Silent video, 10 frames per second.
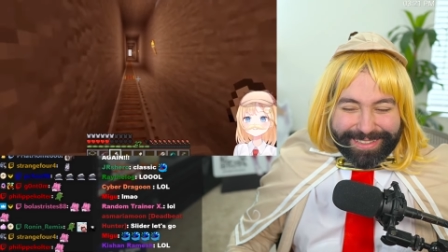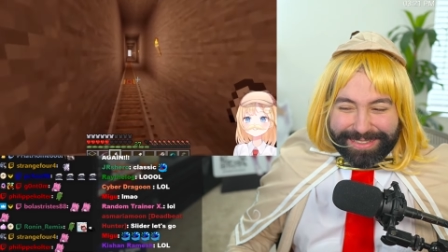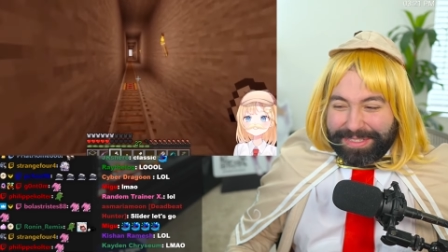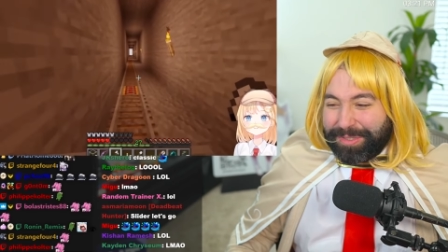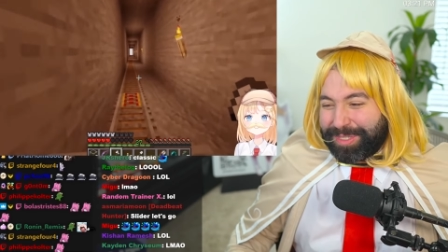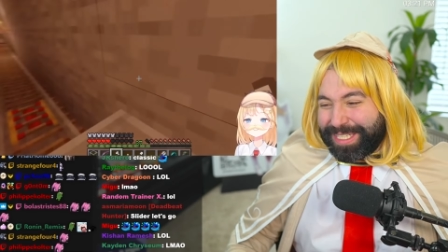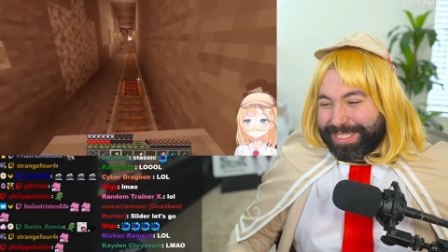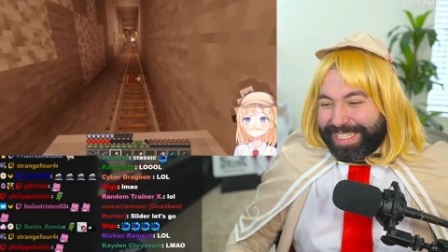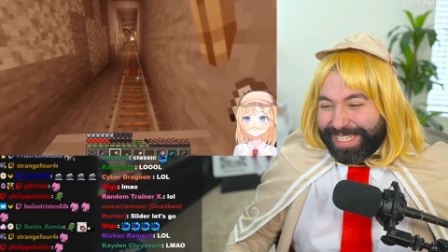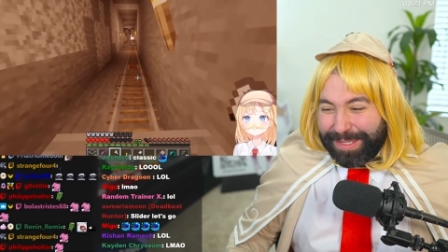Dude,
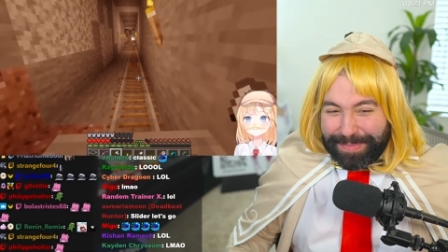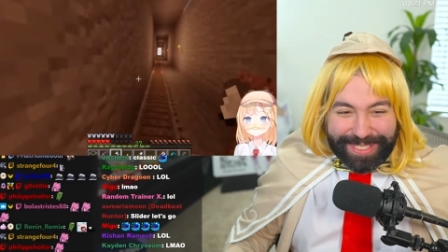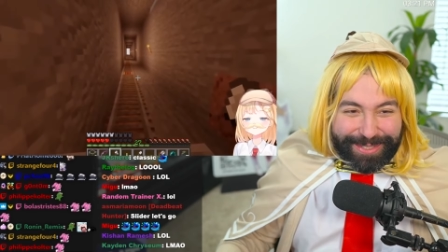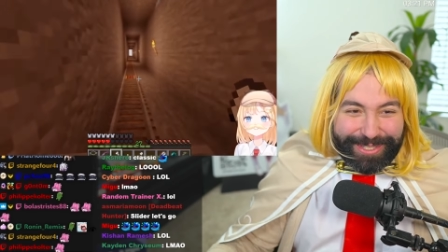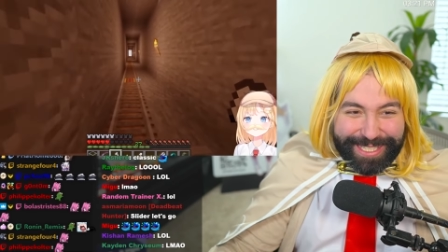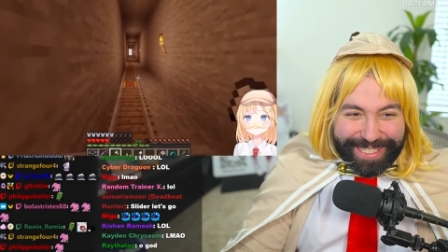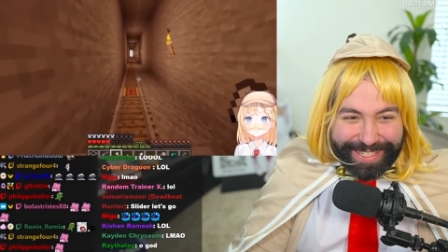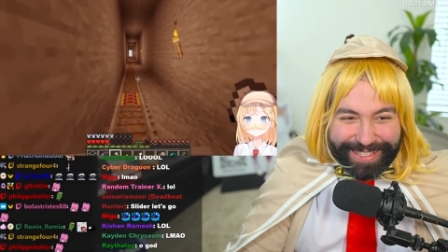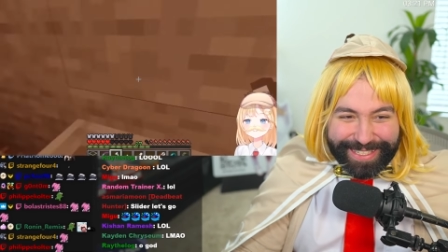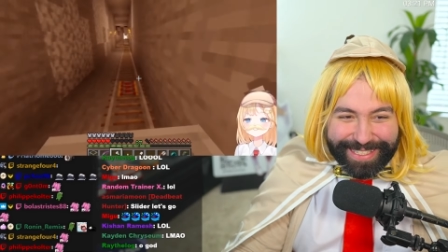this clip is really
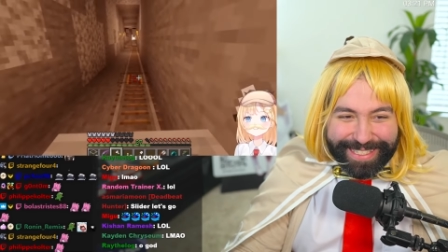good.